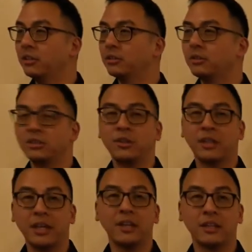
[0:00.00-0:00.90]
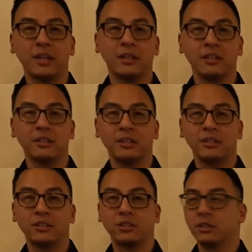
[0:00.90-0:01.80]
so it's not that
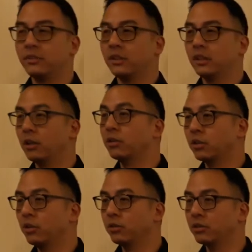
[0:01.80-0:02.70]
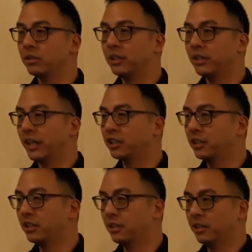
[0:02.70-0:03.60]
sort of long ago that they
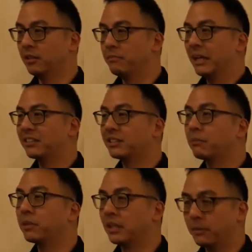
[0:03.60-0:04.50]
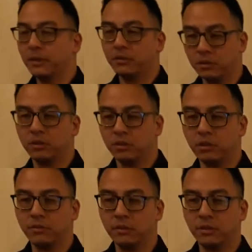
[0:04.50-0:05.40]
actually made something about
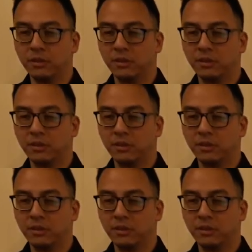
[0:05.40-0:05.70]
dog food.